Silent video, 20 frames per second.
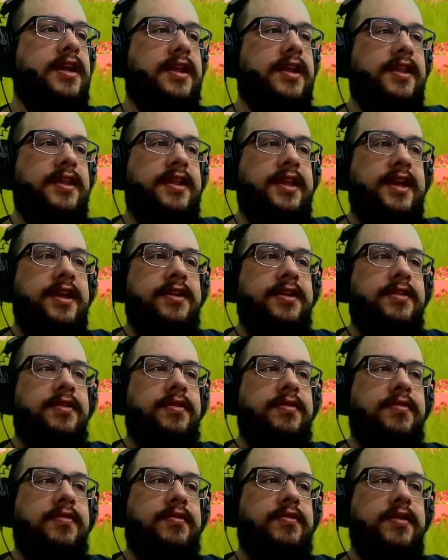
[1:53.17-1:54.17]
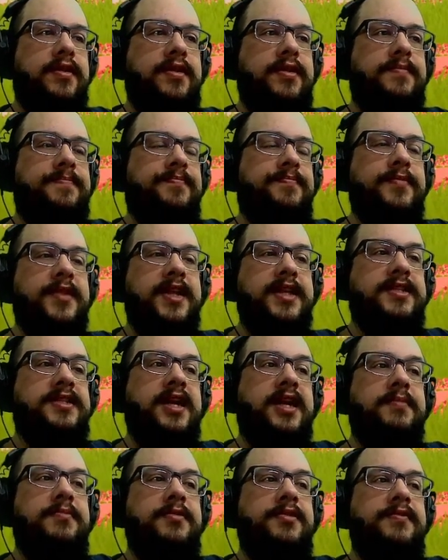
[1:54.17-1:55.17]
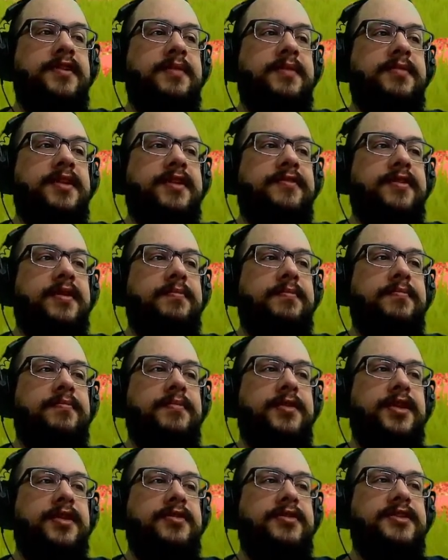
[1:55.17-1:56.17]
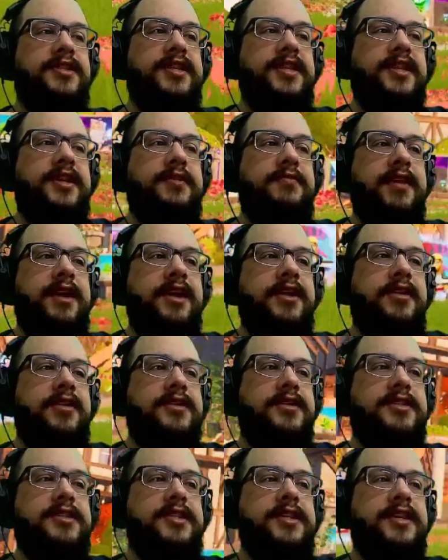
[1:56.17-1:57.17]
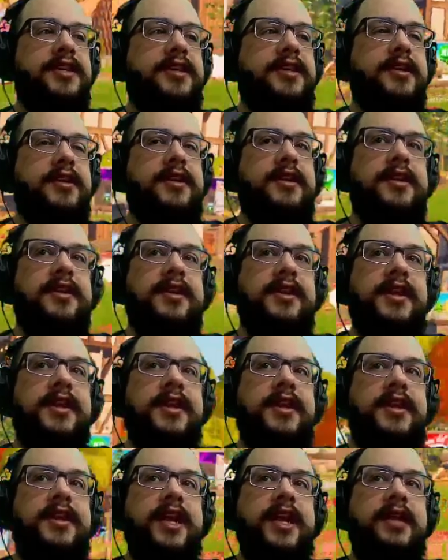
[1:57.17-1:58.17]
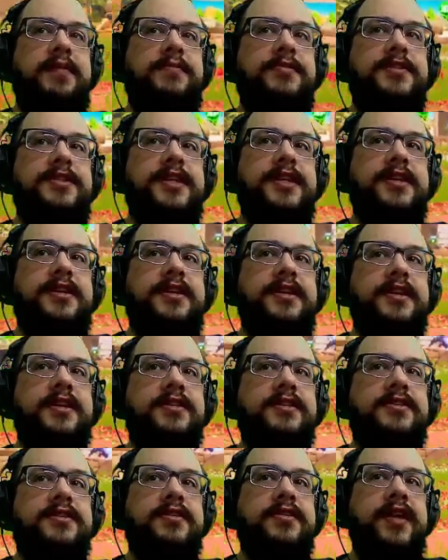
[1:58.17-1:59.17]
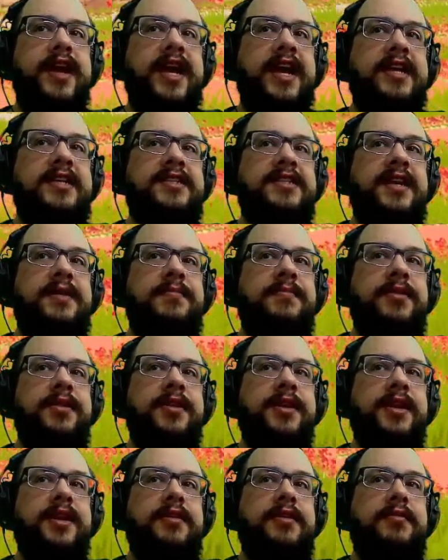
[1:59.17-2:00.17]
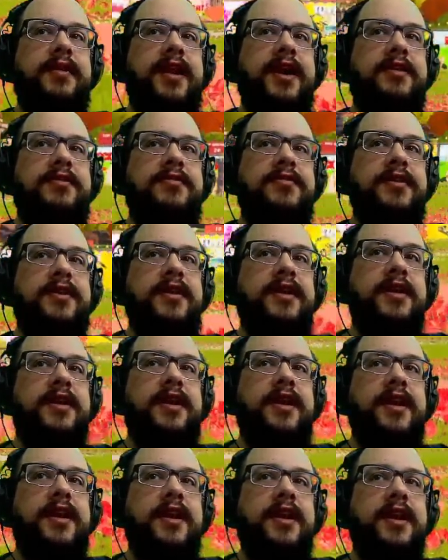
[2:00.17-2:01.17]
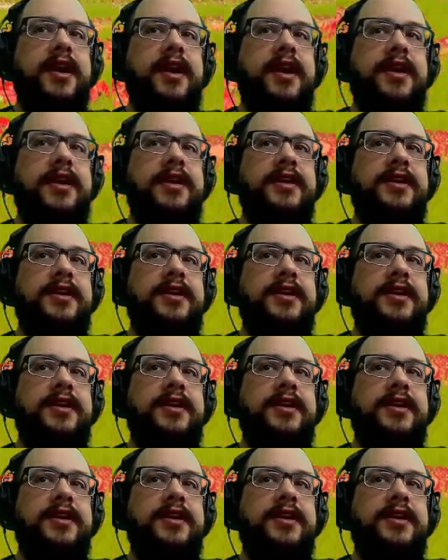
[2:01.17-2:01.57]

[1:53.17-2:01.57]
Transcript: then it's not moving, but if I'm using the right look stick, then it enables it. So as I'm looking around, I can